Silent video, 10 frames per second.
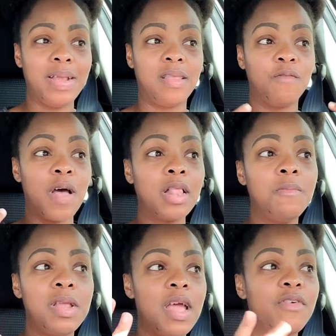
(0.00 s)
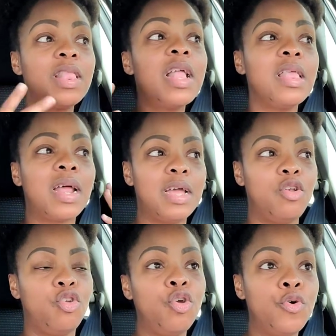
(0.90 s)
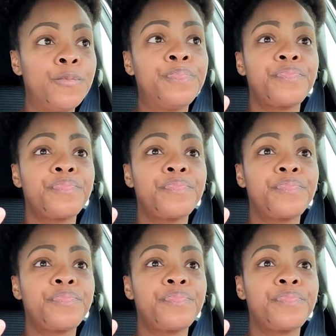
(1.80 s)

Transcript: development, everything that I do,